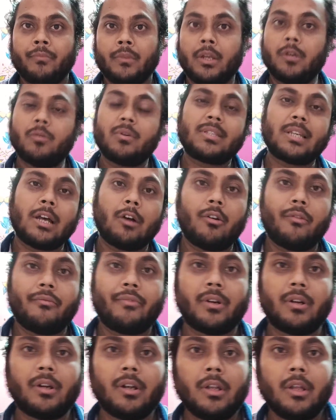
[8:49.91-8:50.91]
It was,
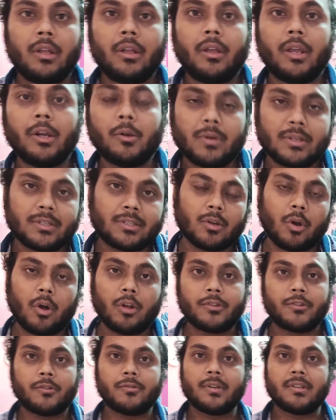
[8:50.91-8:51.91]
however, it was
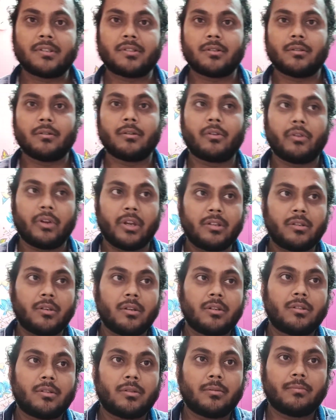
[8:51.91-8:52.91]
also just
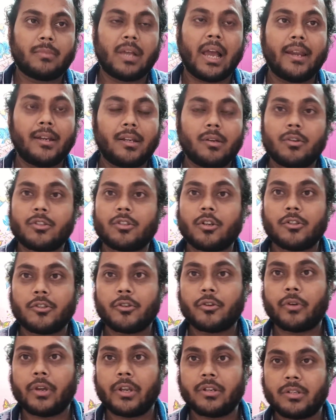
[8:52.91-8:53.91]
created, the idea was
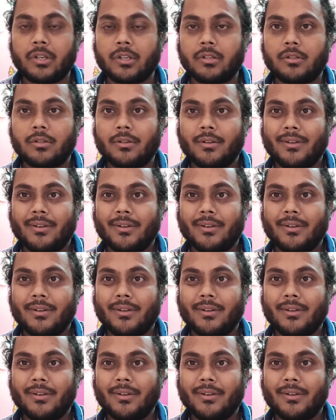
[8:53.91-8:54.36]
also created,